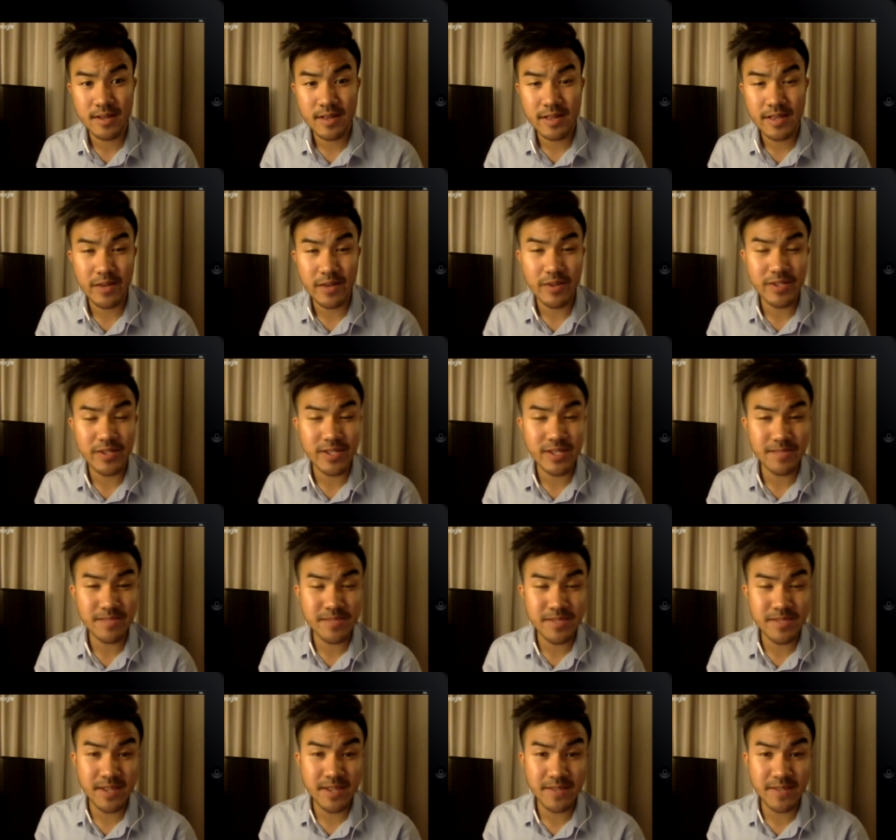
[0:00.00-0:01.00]
There are some
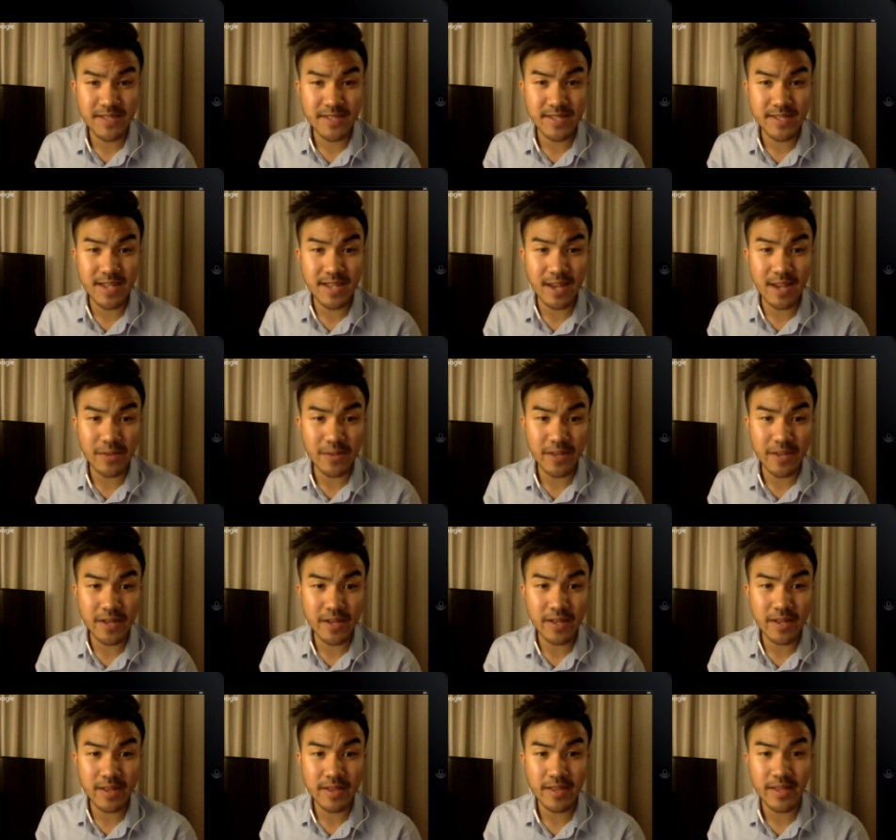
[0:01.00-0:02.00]
services out there
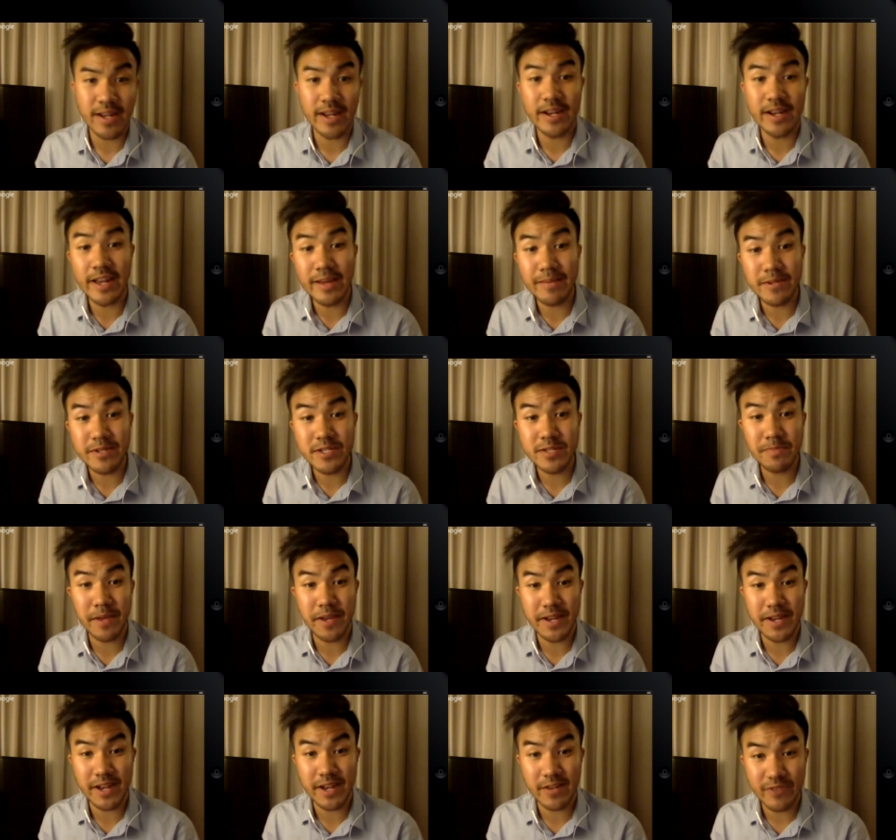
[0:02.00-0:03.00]
that enable
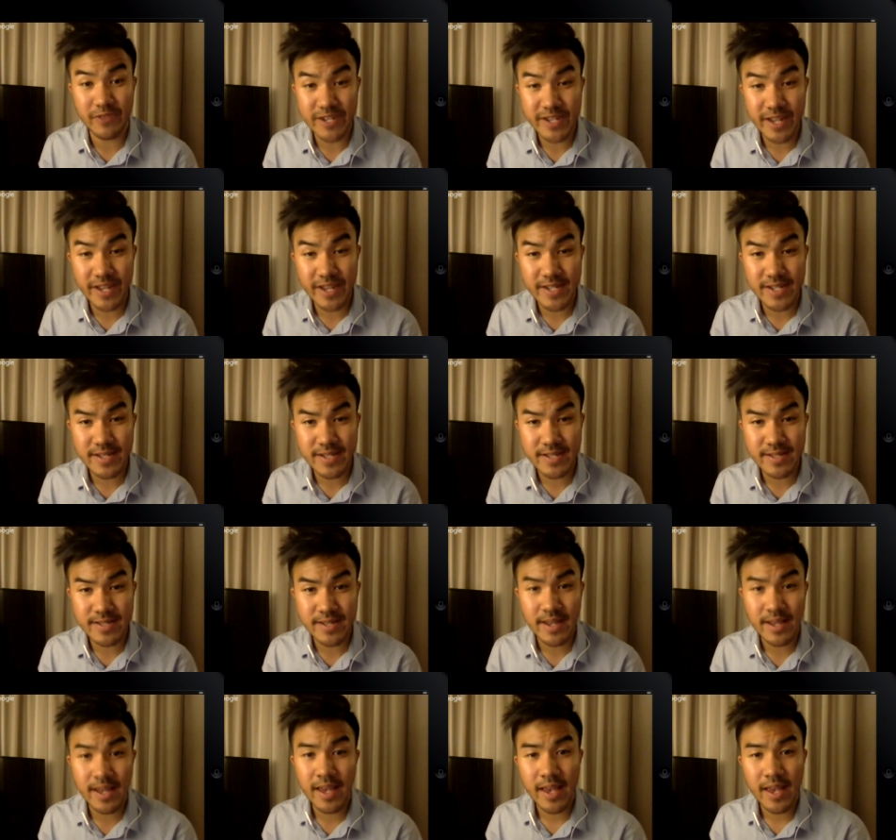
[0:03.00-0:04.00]
spending at retailers,
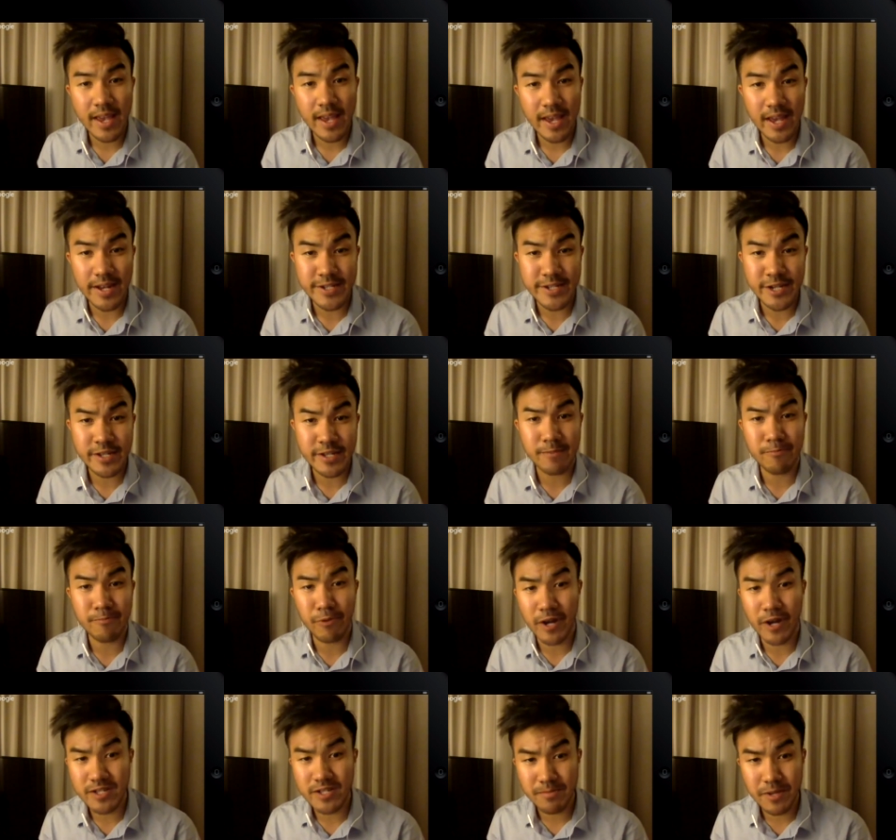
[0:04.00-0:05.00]
hedging the
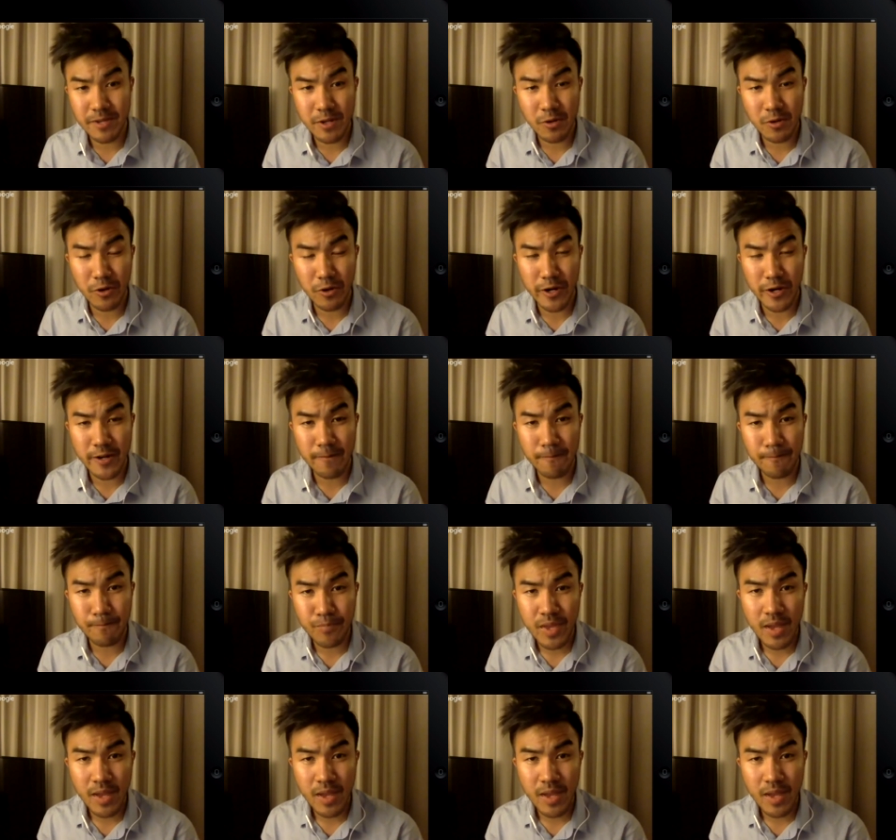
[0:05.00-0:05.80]
price of Bitcoin,